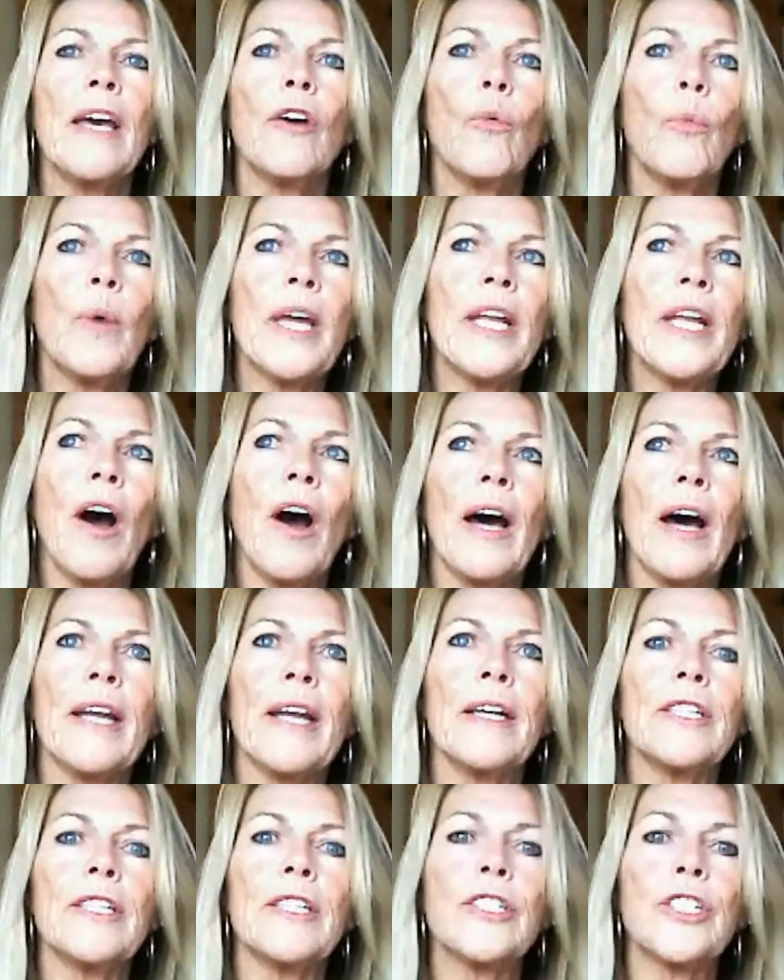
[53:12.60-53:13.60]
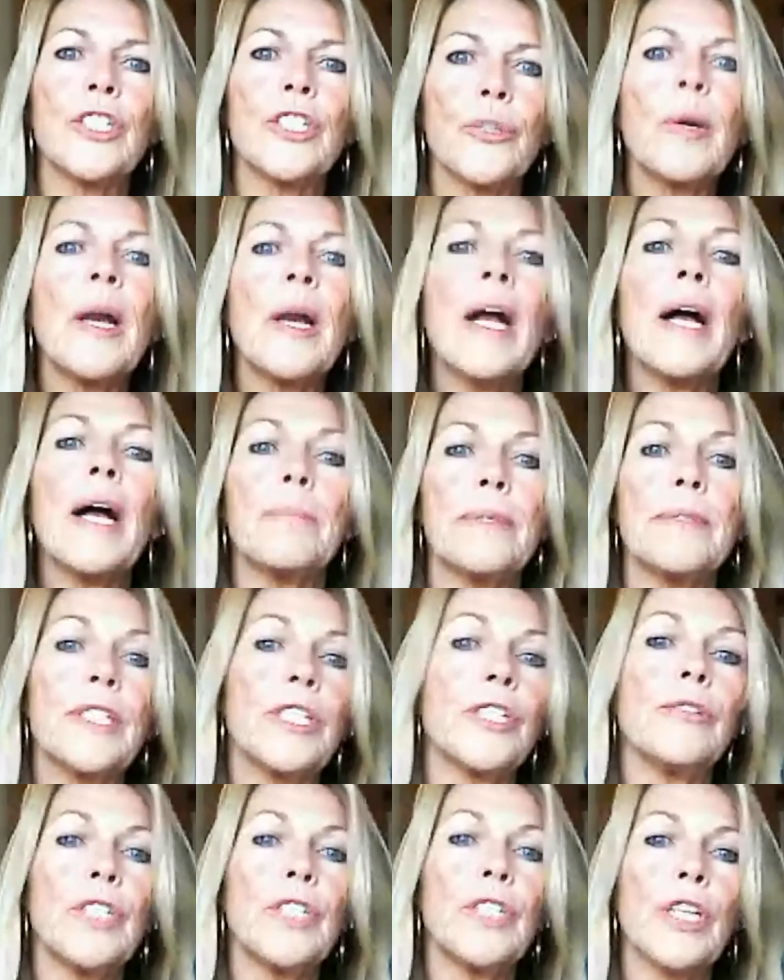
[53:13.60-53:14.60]
went on a trip
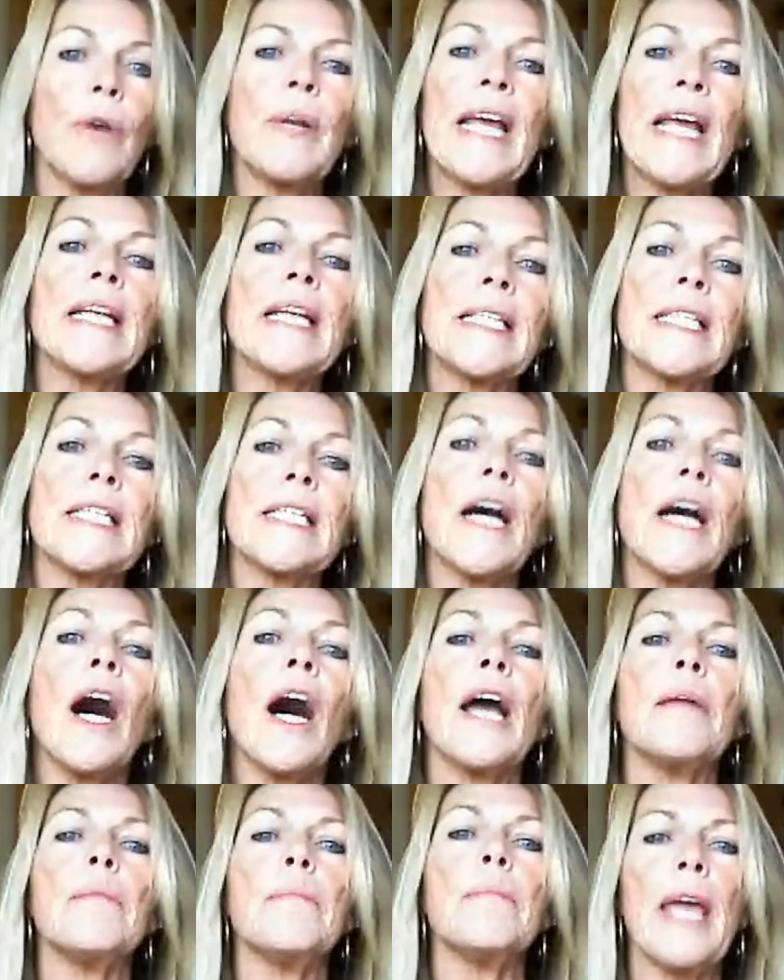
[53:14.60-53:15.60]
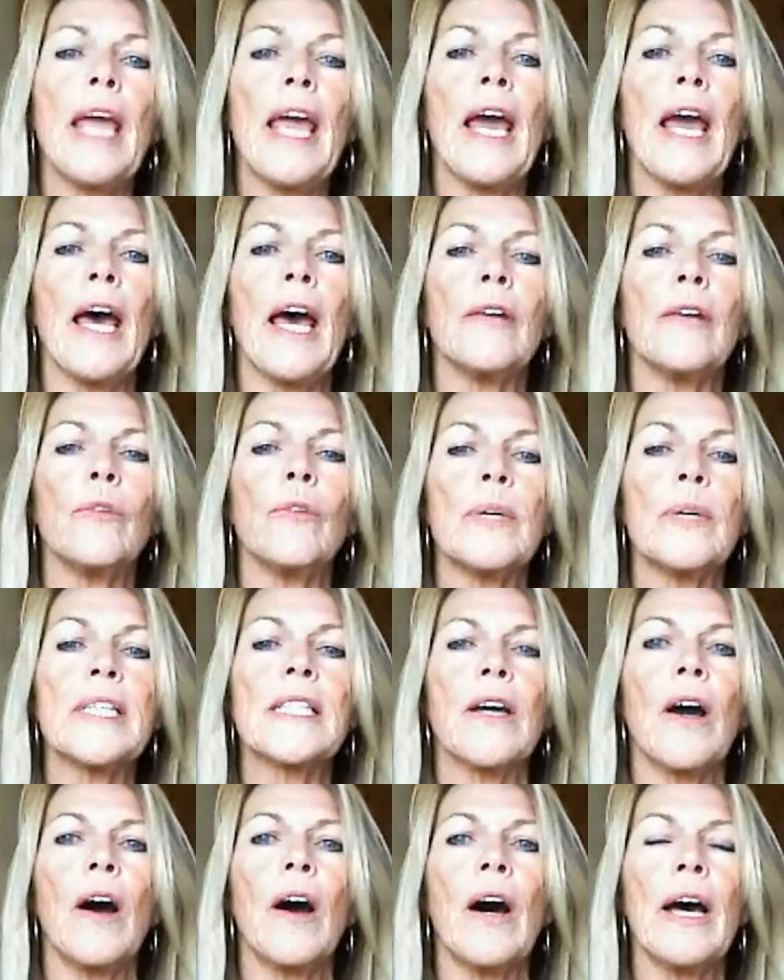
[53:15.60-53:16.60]
to donate his time and
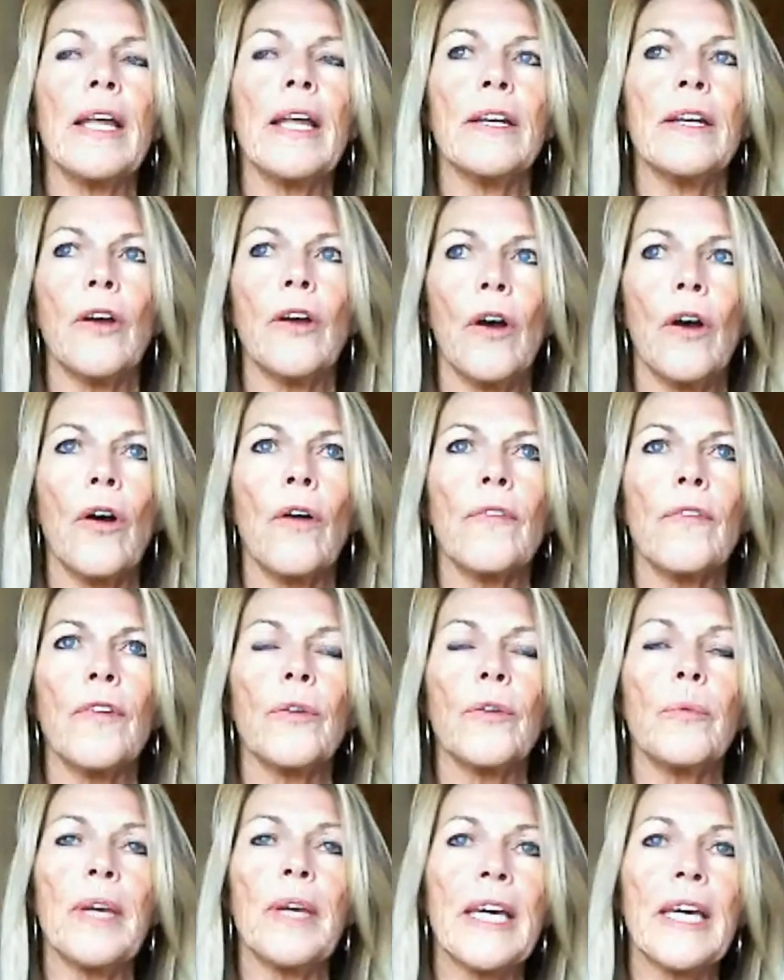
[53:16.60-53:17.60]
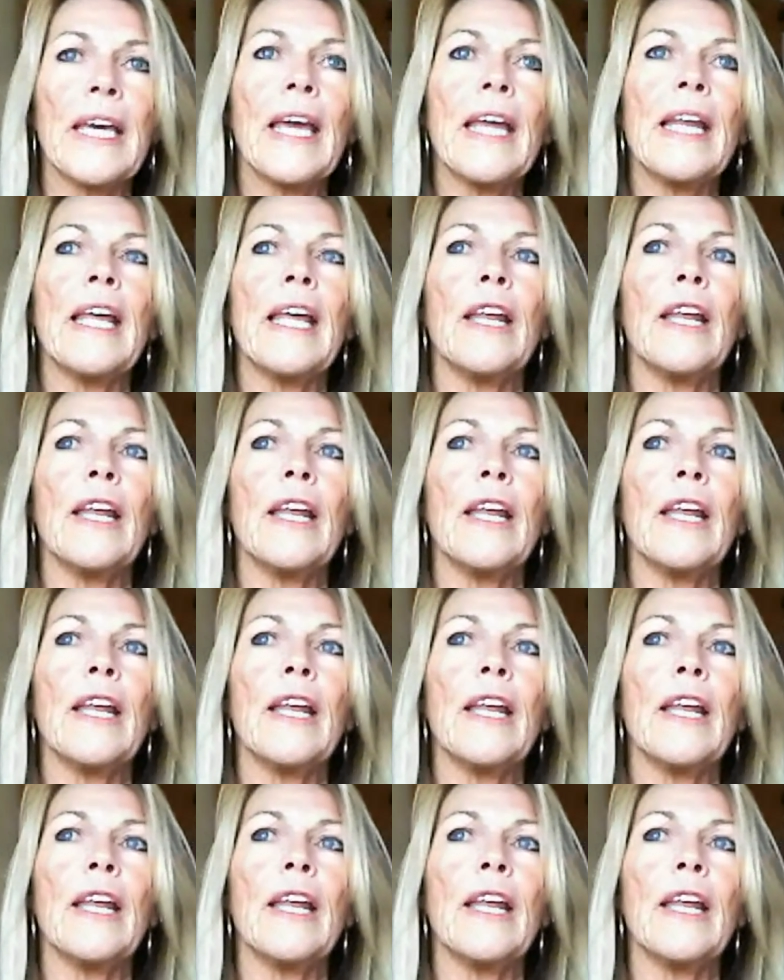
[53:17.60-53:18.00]
was gone over the weekend,